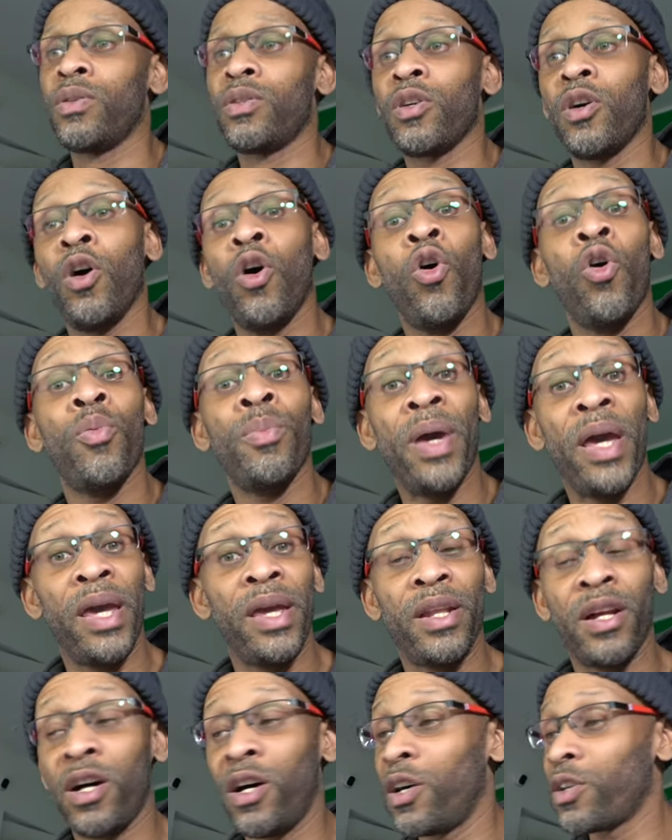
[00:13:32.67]
So Home
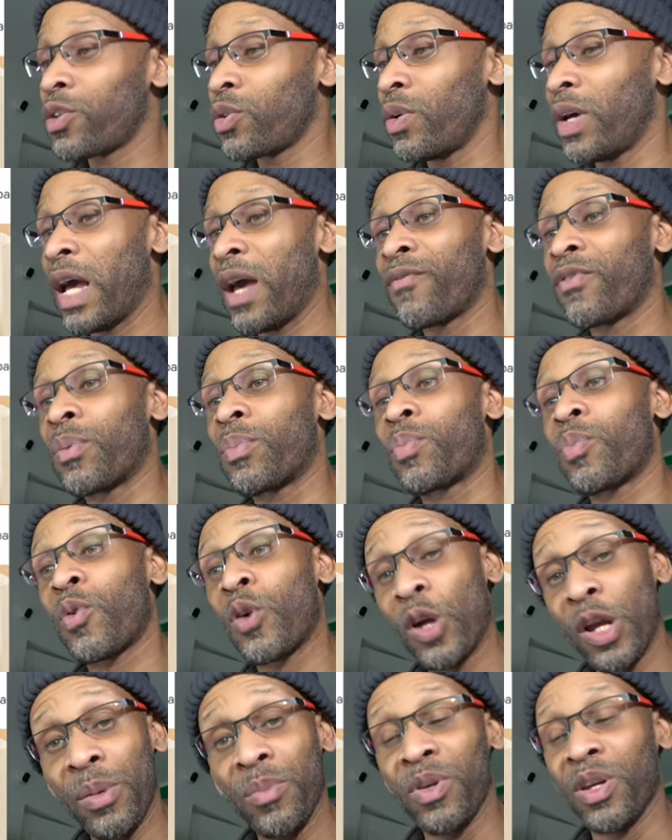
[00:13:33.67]
eight also have a
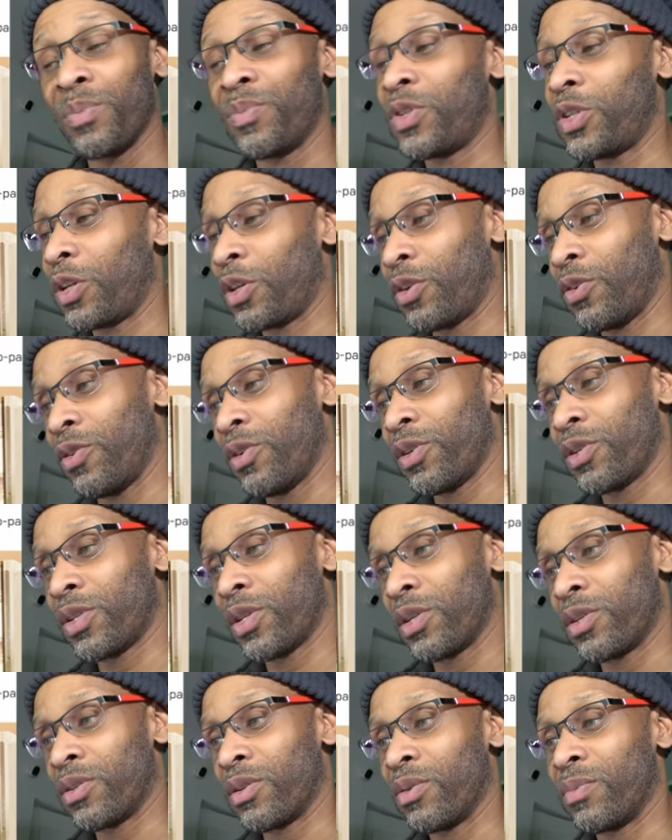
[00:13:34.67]
premium security
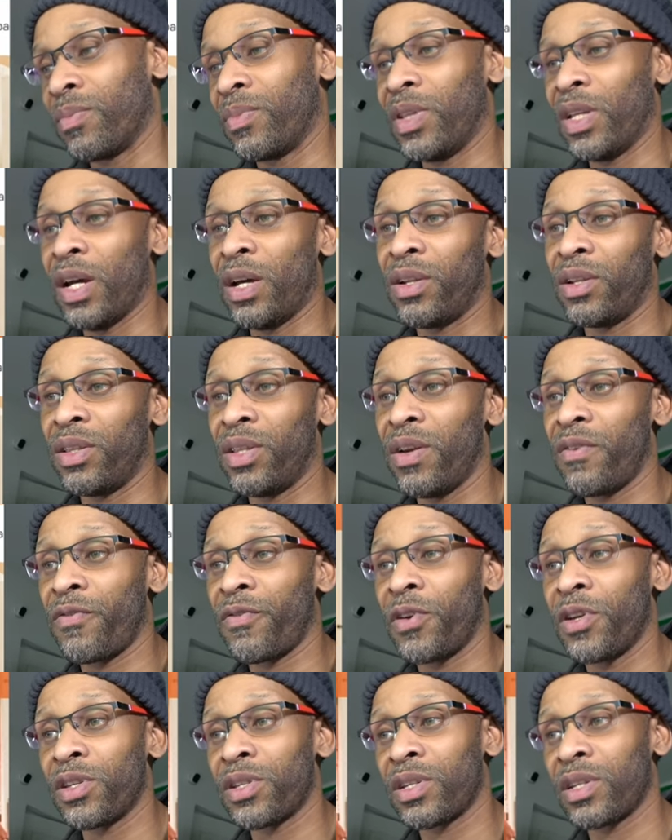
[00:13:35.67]
system. Now the
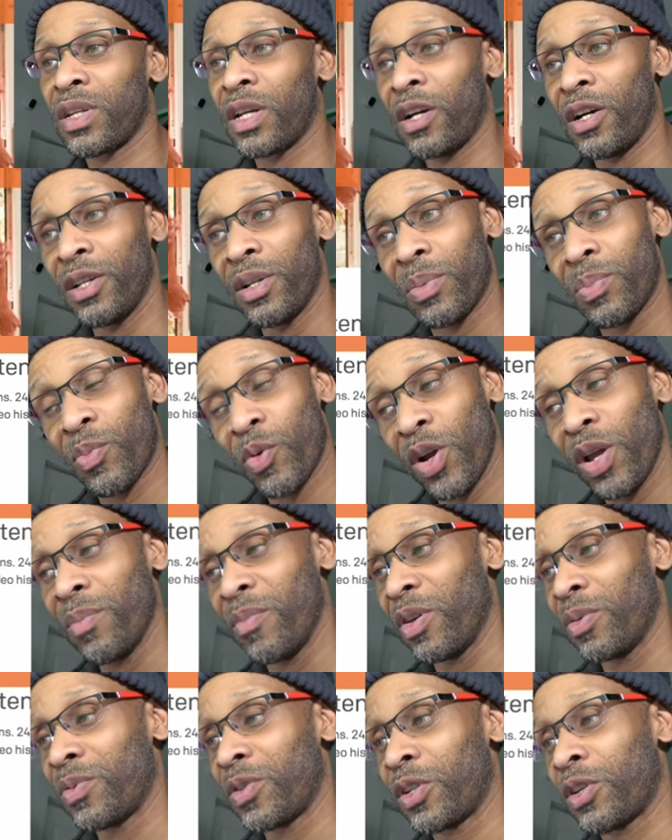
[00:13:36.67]
difference on the
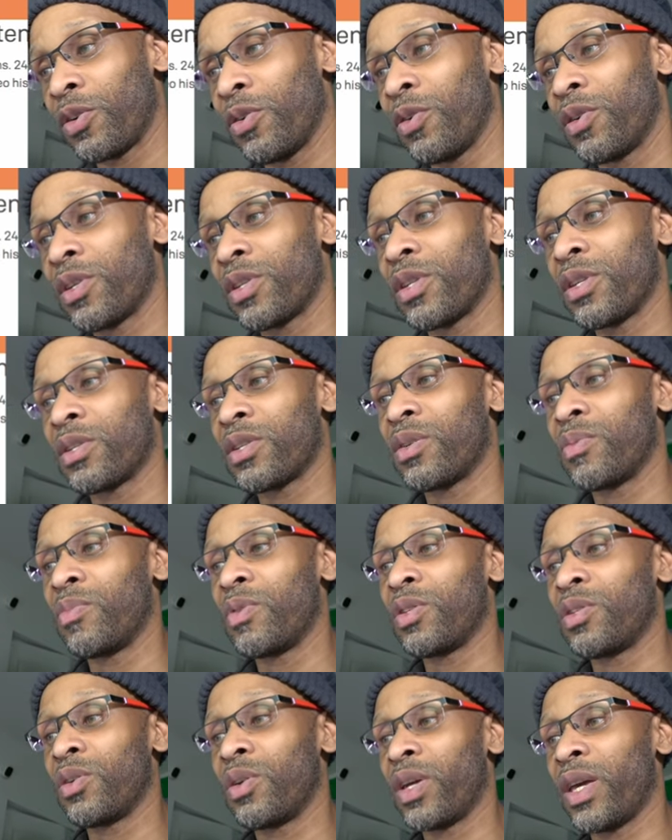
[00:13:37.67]
premium security system
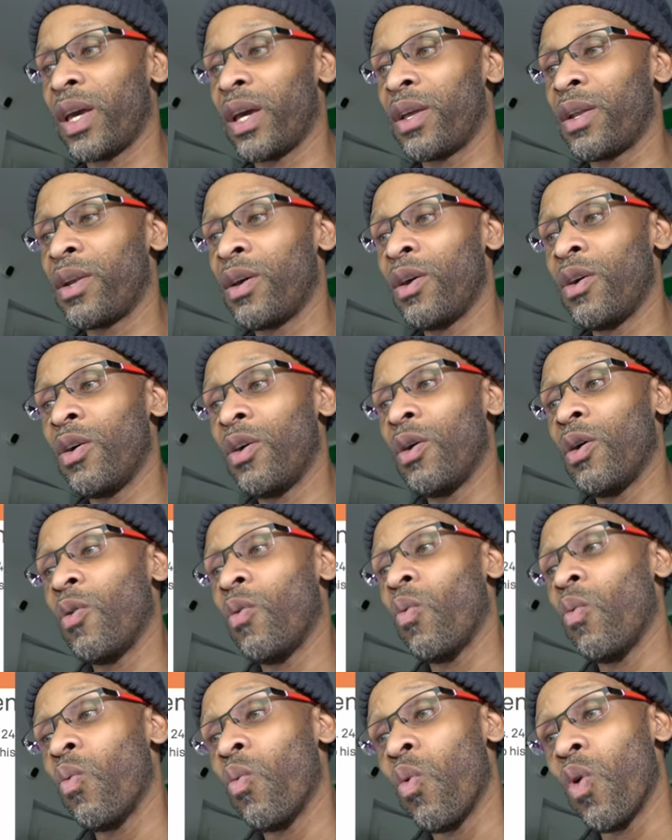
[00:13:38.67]
is you get
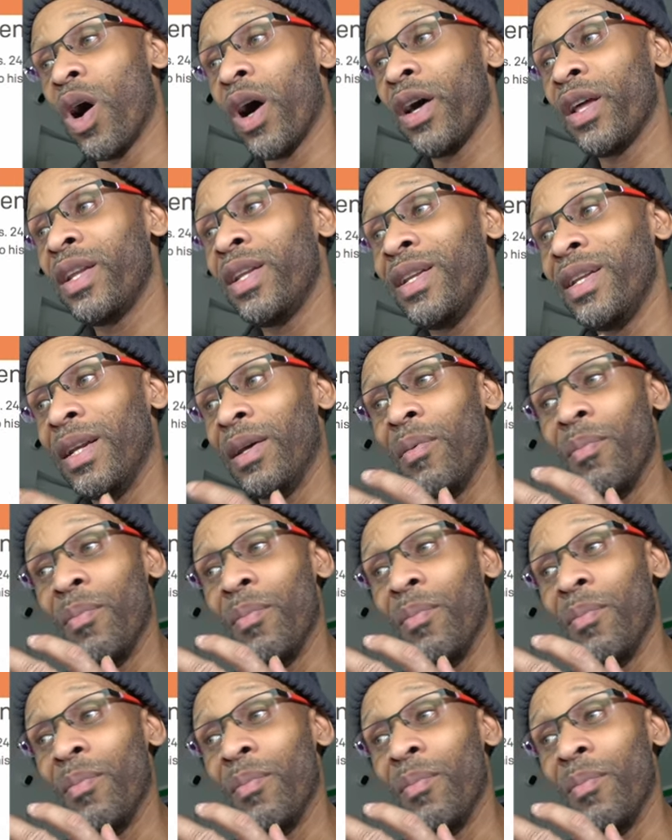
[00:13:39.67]
one